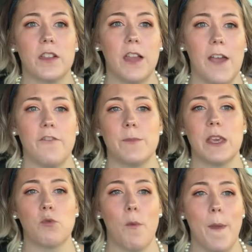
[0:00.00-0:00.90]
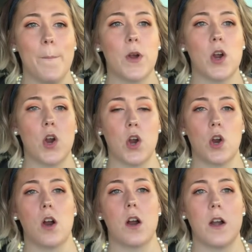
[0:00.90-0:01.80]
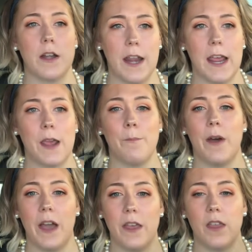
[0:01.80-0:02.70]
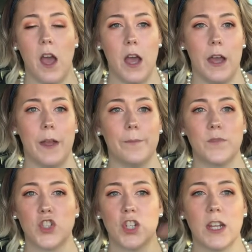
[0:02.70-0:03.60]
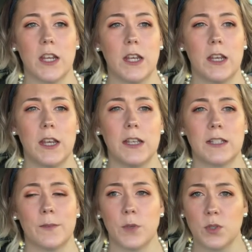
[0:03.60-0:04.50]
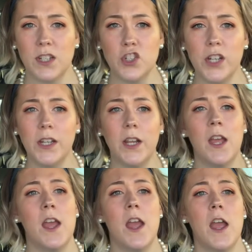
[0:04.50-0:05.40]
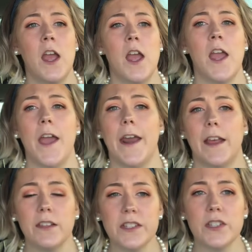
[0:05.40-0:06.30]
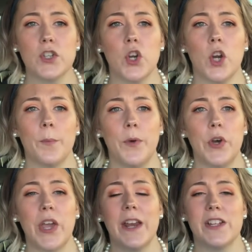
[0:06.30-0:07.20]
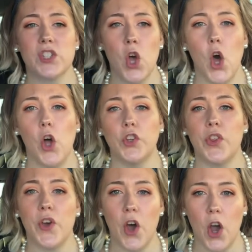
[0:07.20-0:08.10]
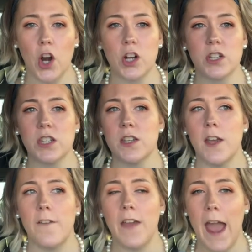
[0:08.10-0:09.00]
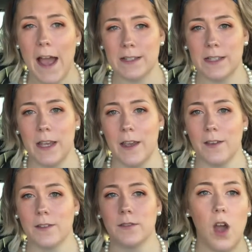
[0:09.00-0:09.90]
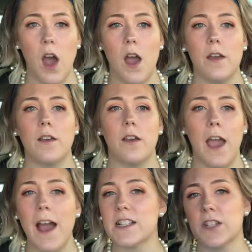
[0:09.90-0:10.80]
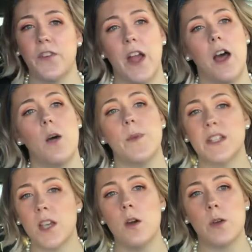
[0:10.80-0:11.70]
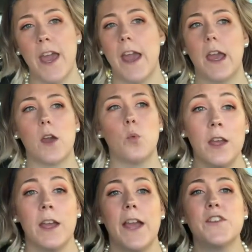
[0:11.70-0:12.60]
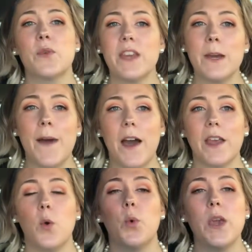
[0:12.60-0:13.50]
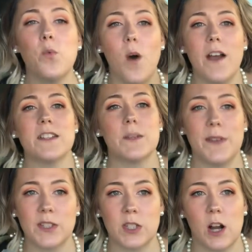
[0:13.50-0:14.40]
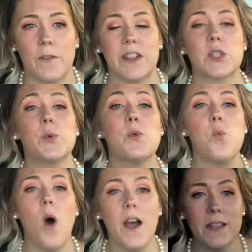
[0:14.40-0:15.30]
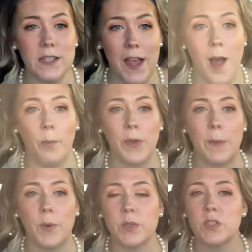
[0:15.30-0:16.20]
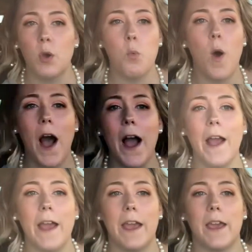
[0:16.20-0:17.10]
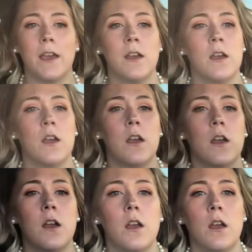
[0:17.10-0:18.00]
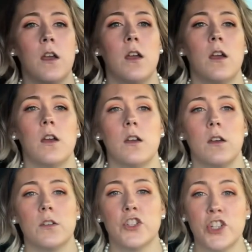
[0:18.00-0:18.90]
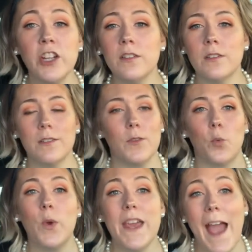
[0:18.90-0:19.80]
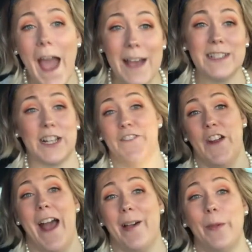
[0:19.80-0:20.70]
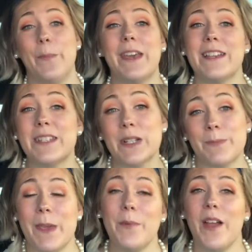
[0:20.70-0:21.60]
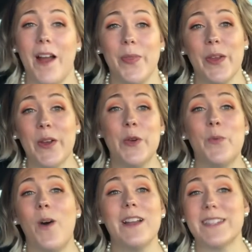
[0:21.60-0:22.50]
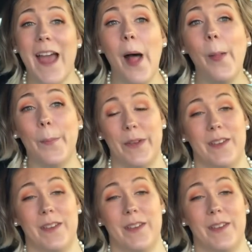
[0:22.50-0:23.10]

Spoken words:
the life of me remember her name, but she is a musician, and I listened to her book, and it's called The Art of Asking. Ask for help. It's okay. If you think about it, we want to be servants. We want to help people. So why shouldn't we ask for help? Because there's people out there who want to help.